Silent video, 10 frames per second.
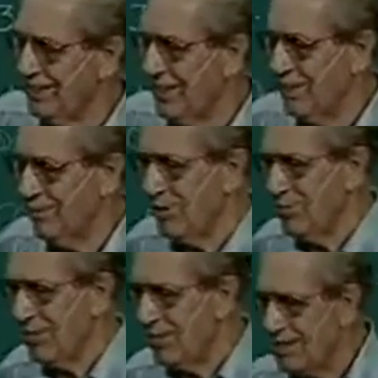and we
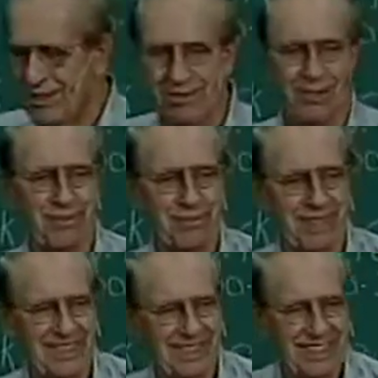believe them,
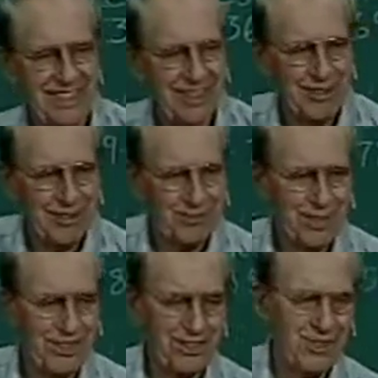
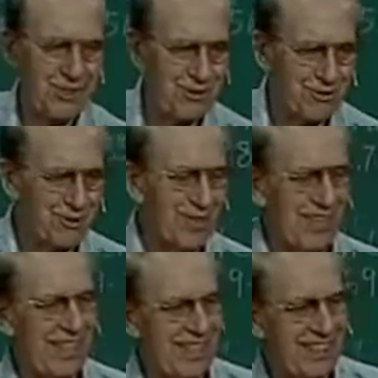but do you
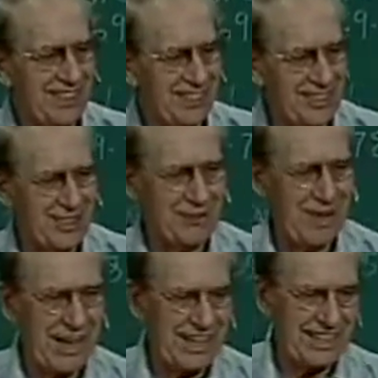really sit
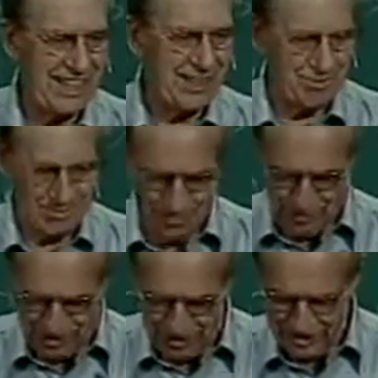back and
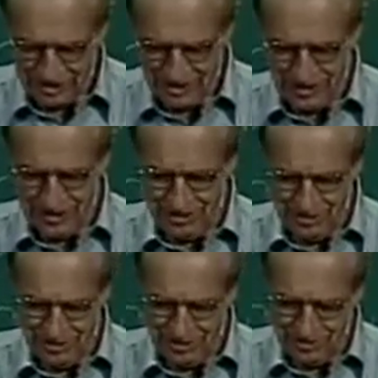Picture it if
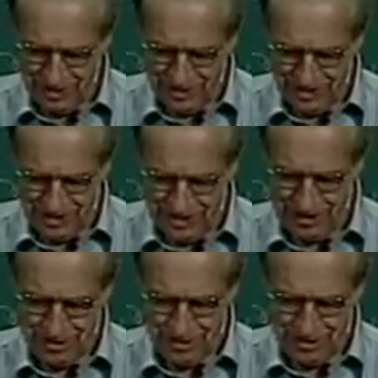you'd have been there
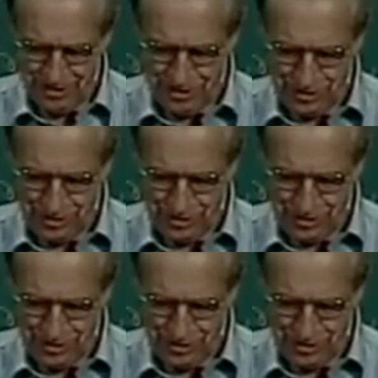with those